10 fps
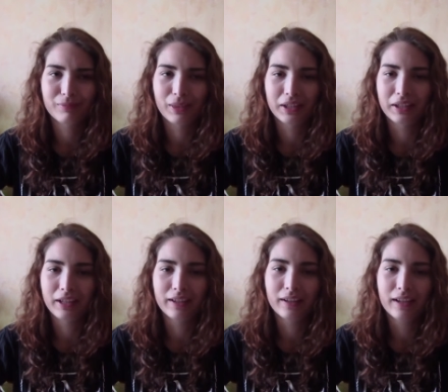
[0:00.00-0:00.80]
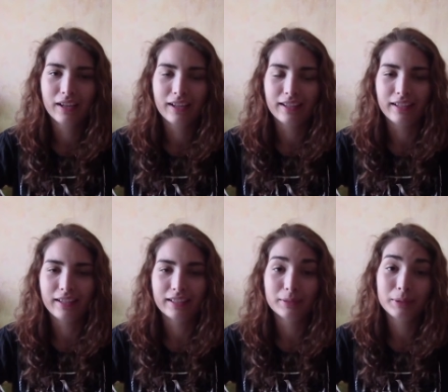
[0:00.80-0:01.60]
thingy,
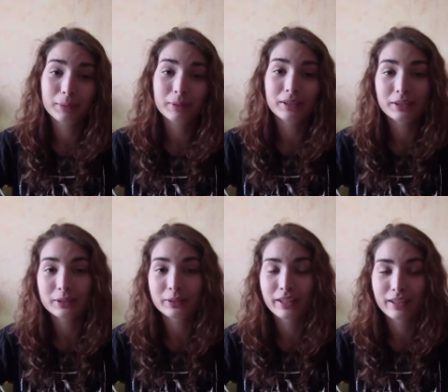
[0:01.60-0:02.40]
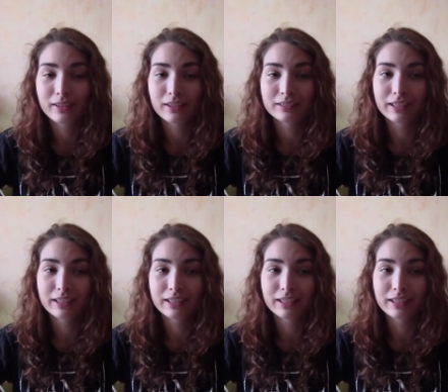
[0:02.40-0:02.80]
and we were told that there are